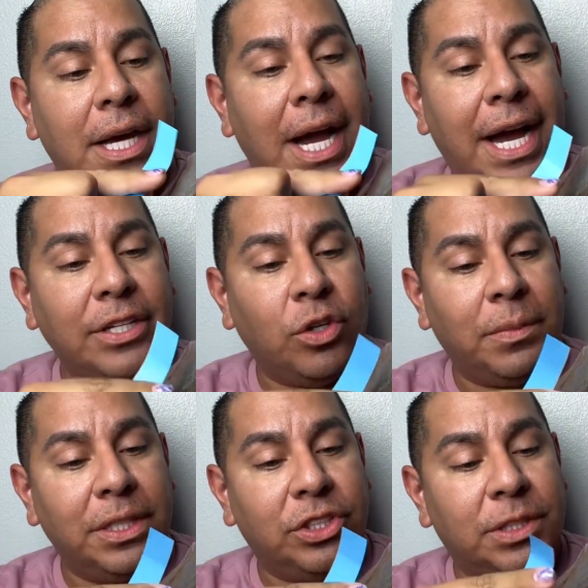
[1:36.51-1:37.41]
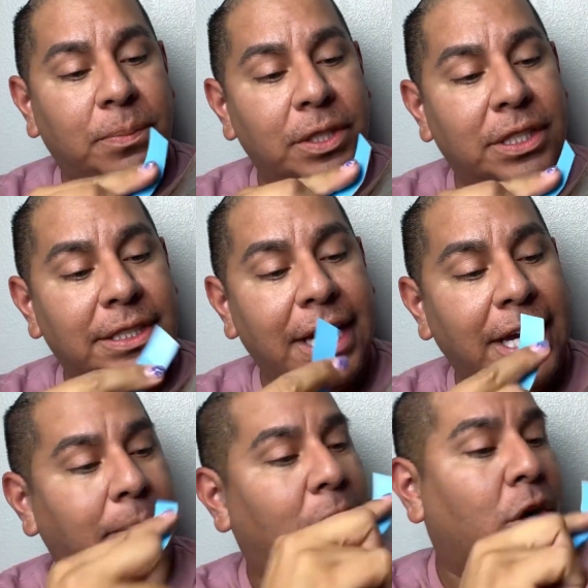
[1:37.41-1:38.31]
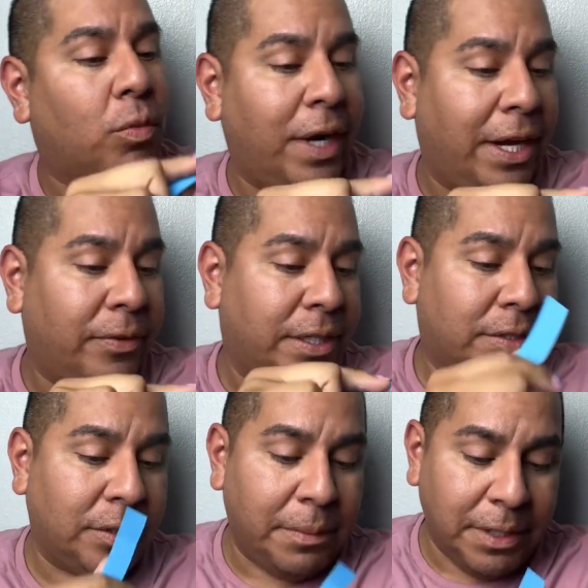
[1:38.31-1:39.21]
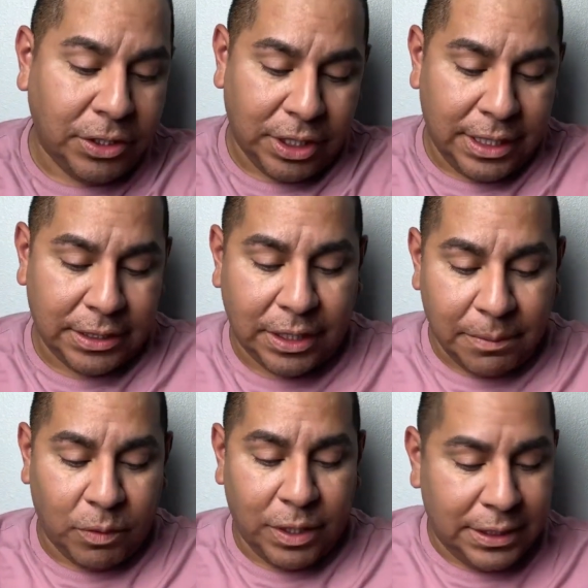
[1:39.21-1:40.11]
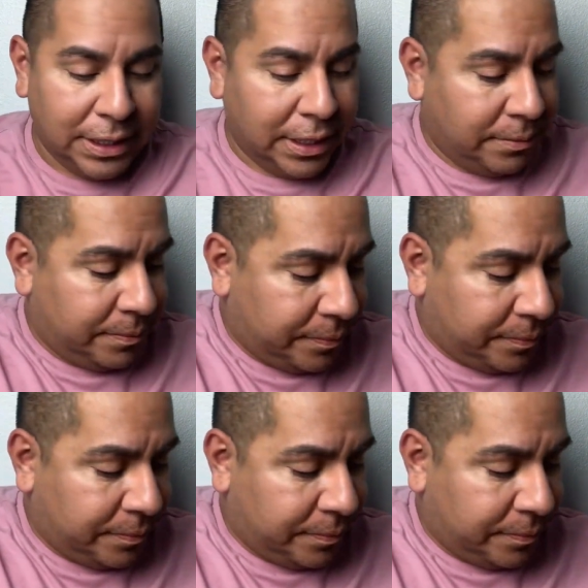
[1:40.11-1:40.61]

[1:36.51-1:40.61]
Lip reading: I normally just put the tape around there. So let me just, give me 1 second.